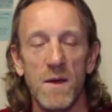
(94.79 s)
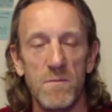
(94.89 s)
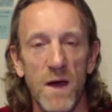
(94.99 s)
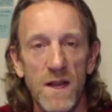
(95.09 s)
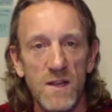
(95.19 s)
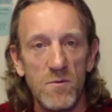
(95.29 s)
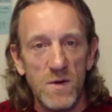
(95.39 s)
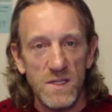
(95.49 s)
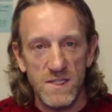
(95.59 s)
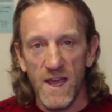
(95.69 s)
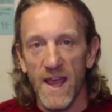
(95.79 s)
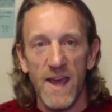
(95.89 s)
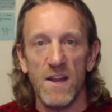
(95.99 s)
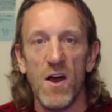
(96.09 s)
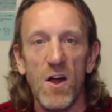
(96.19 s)
I
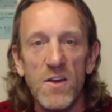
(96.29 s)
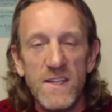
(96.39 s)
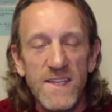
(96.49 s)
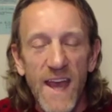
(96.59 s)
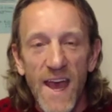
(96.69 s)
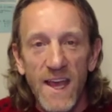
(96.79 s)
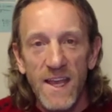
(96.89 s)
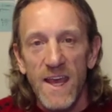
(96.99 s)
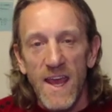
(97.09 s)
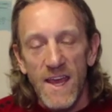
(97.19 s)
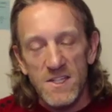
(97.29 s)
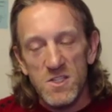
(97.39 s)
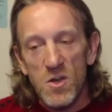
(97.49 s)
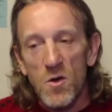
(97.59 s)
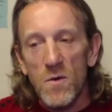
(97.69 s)
had a heart attack. And
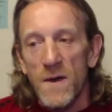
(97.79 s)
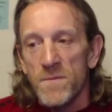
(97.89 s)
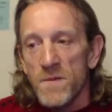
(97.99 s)
so